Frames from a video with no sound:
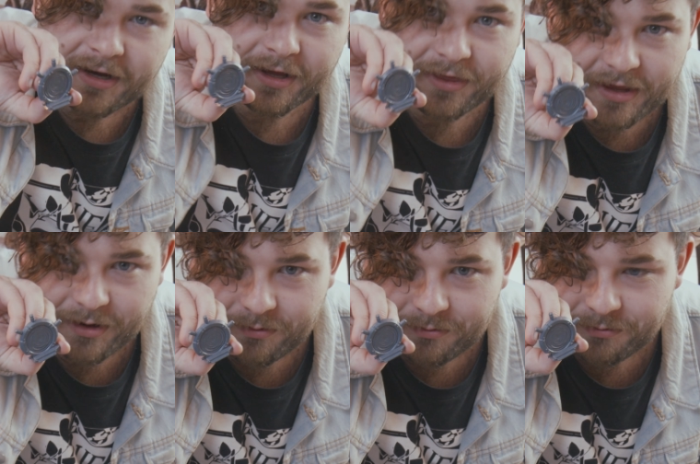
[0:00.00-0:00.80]
I
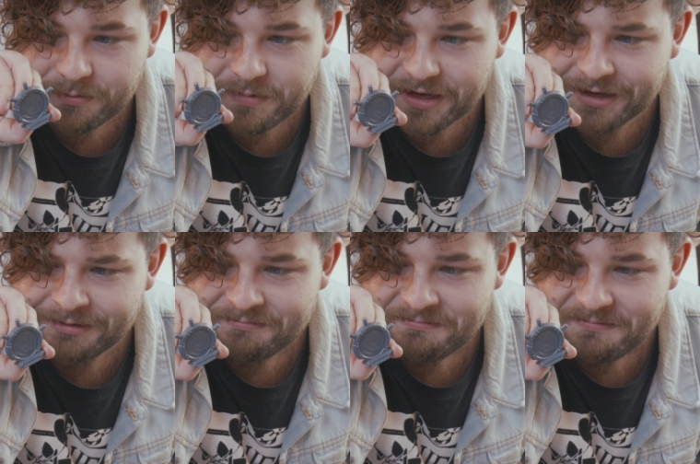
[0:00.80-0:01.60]
think would
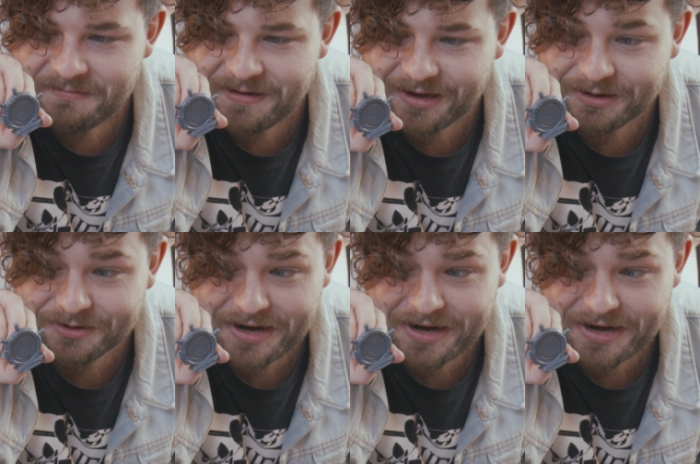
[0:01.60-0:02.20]
be a good